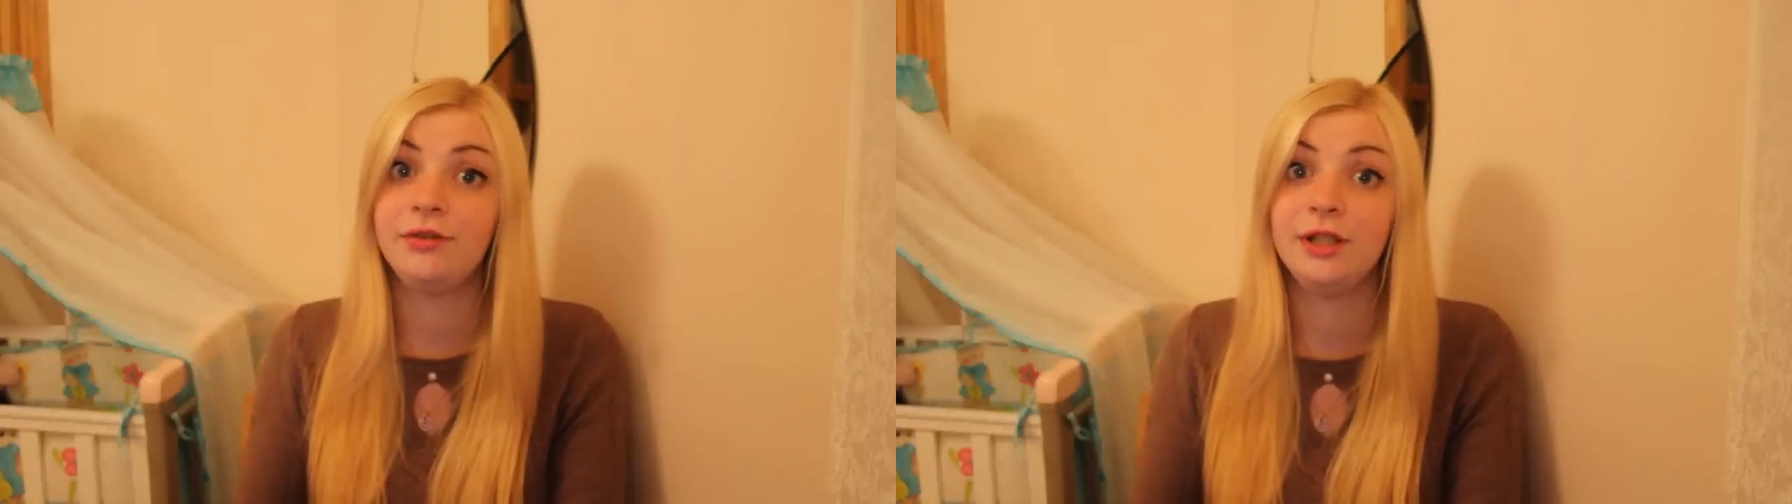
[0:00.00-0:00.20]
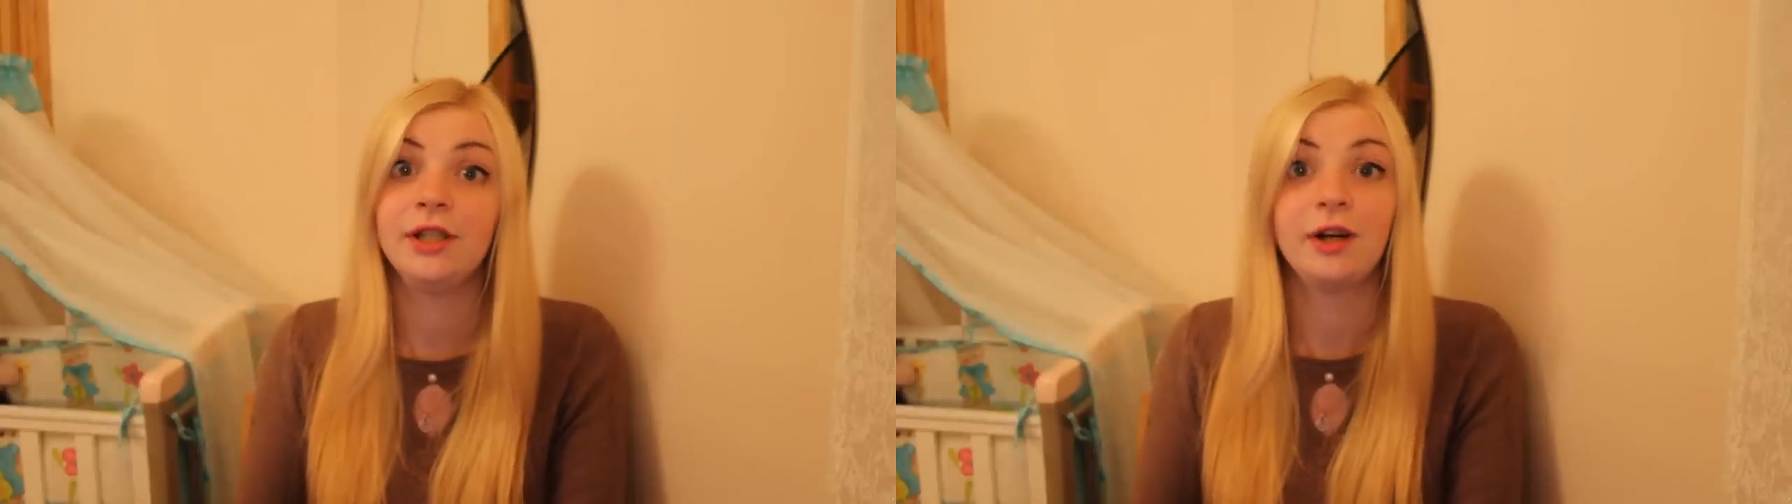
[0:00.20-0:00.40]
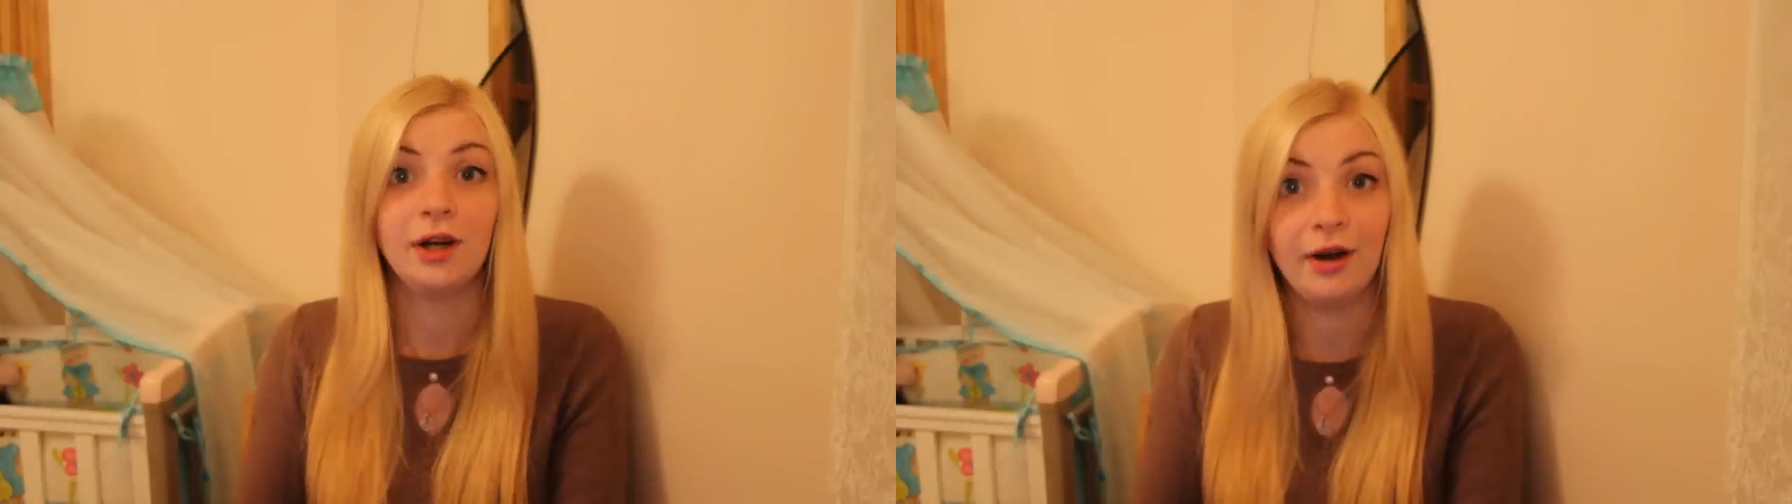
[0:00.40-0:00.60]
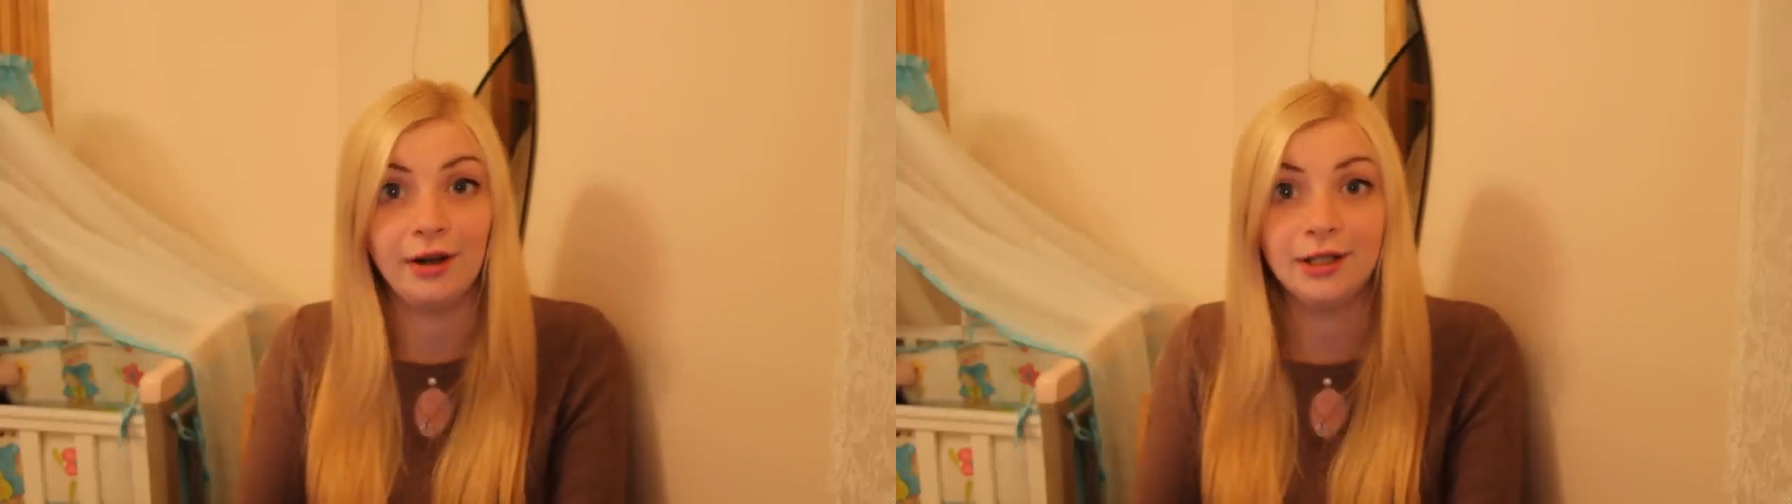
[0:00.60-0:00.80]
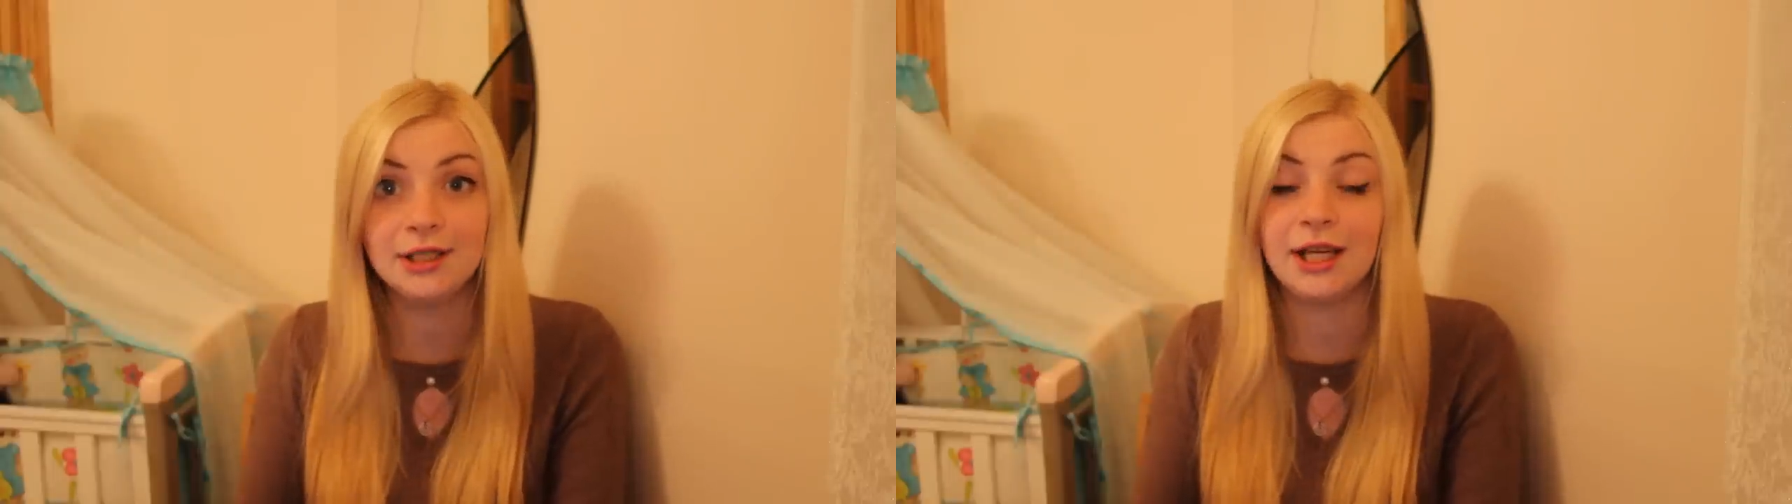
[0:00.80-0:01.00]
very
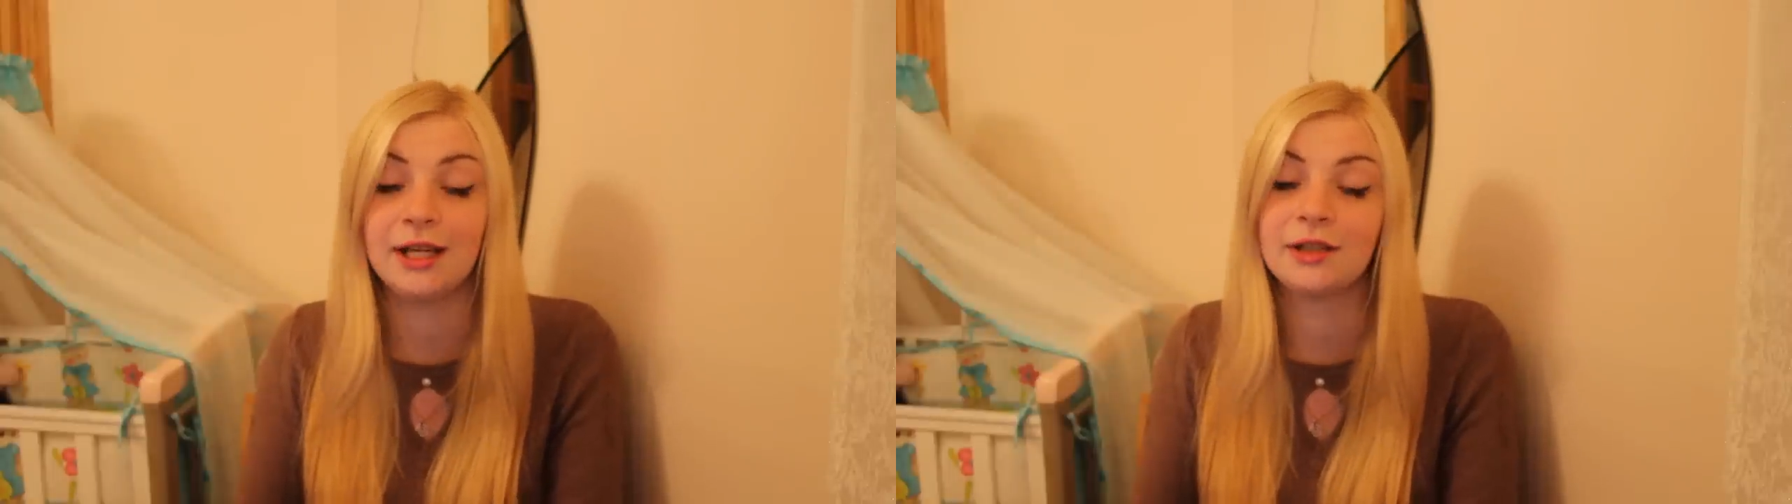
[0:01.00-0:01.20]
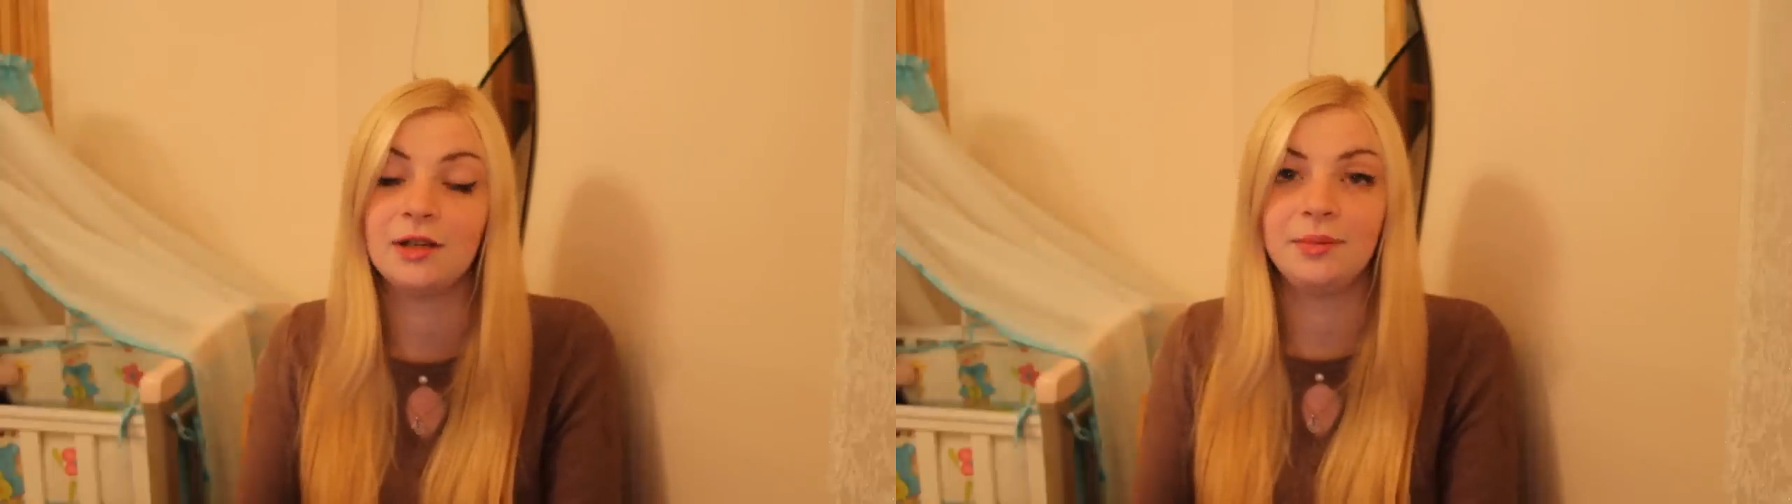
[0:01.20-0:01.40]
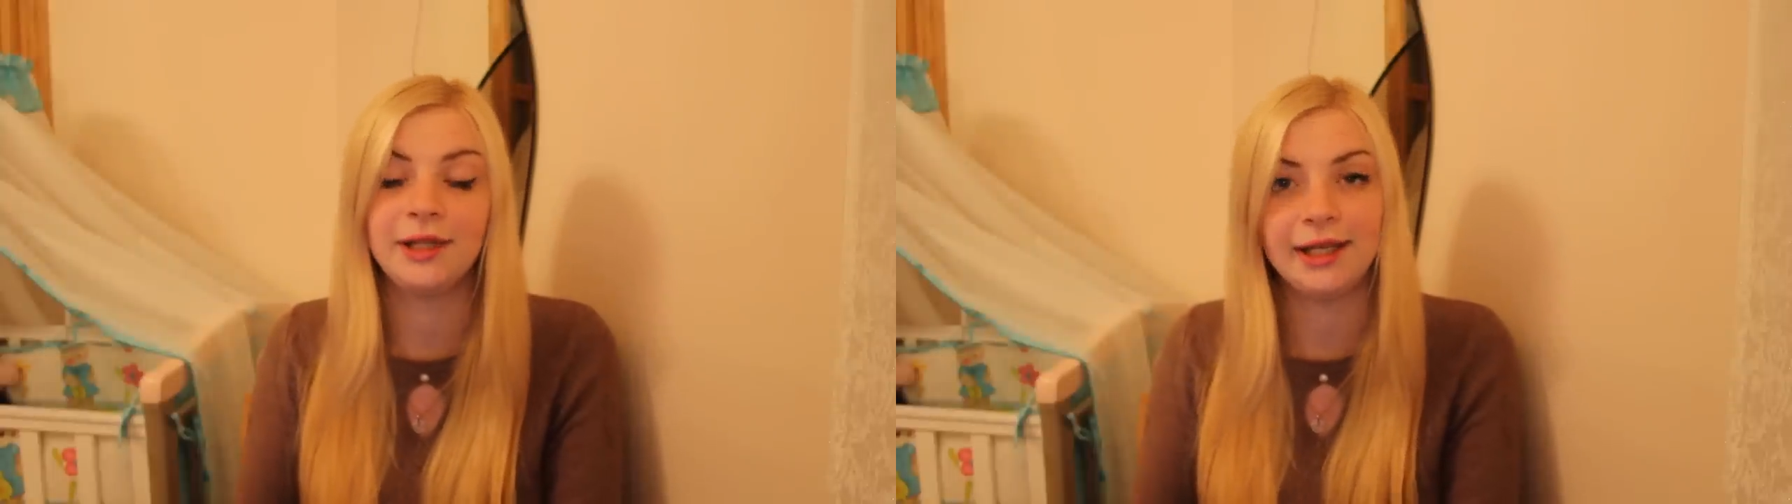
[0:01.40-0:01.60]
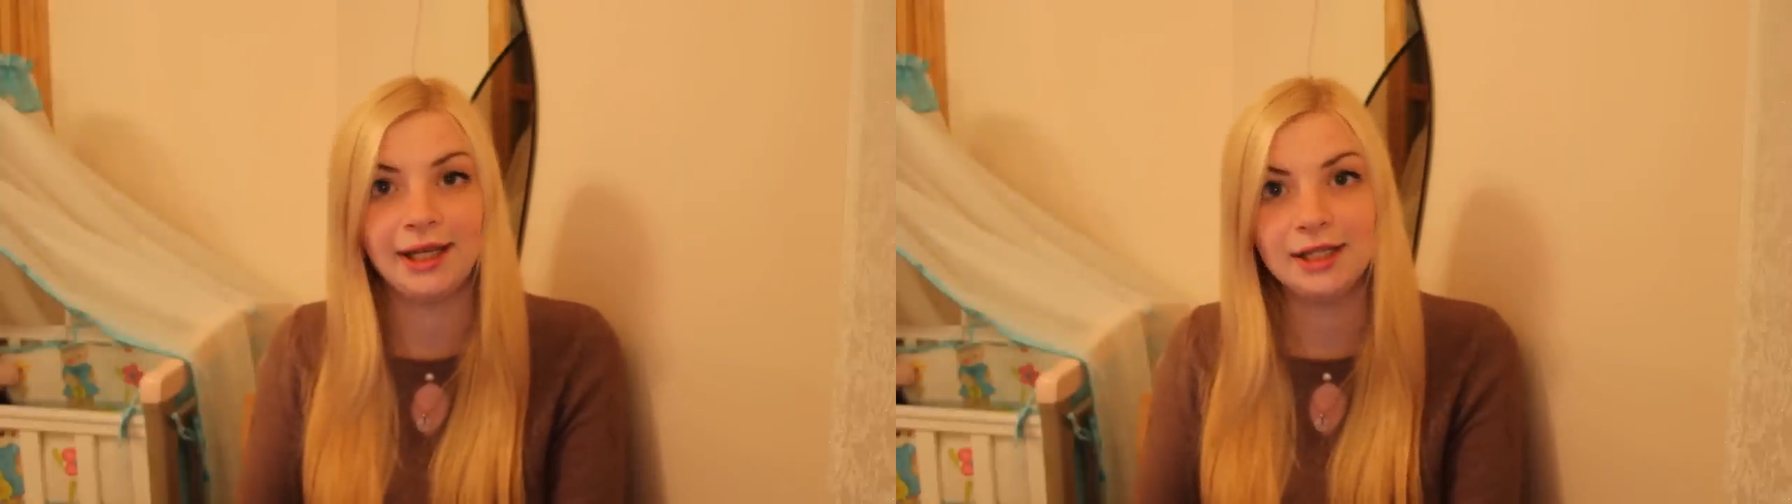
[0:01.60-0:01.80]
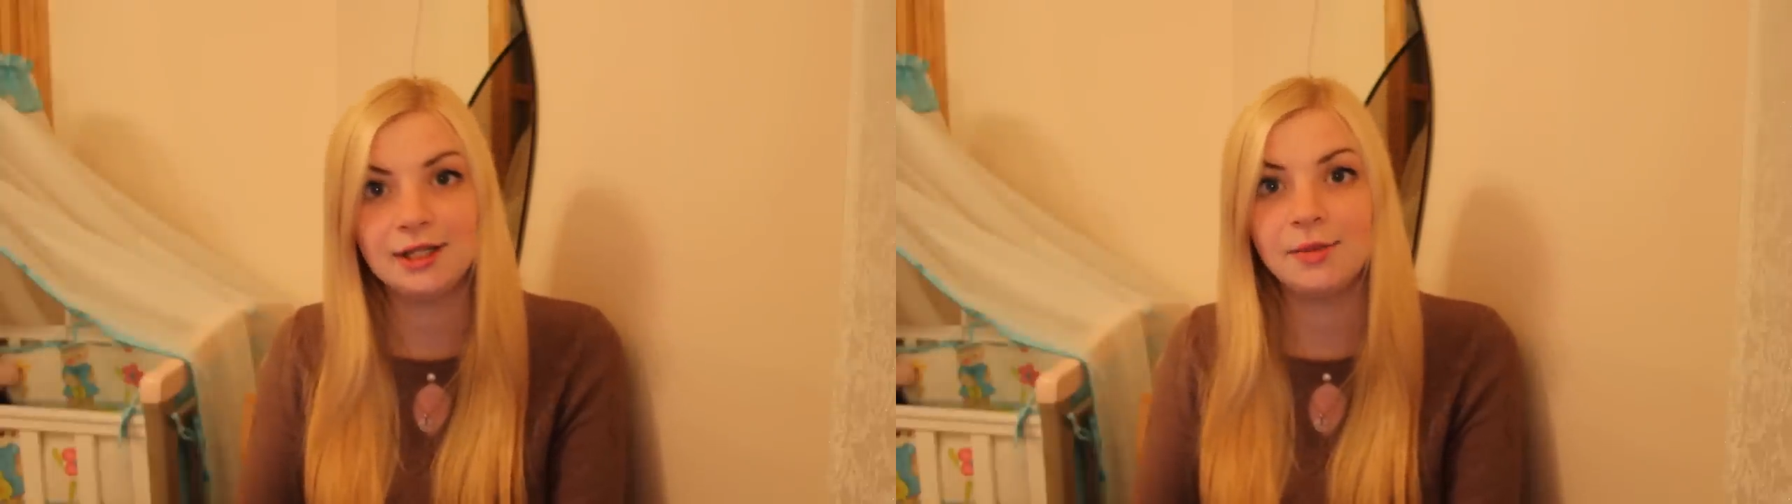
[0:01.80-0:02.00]
hard and
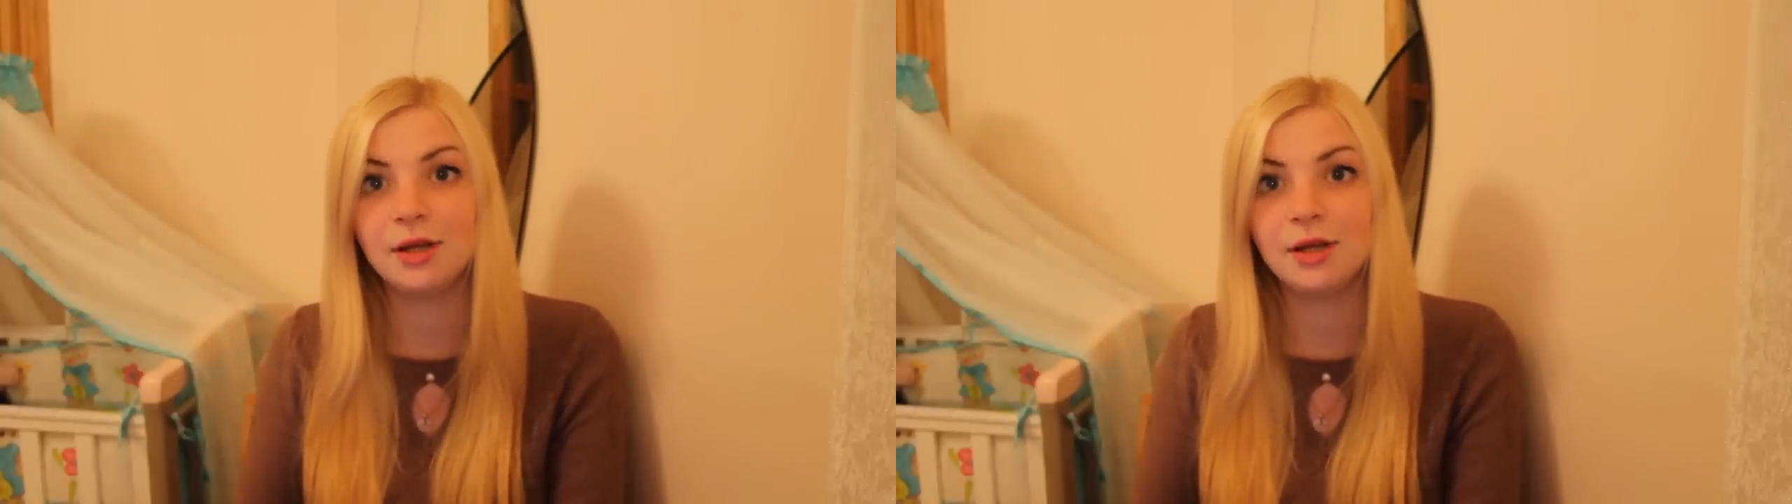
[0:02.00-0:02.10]
complicated,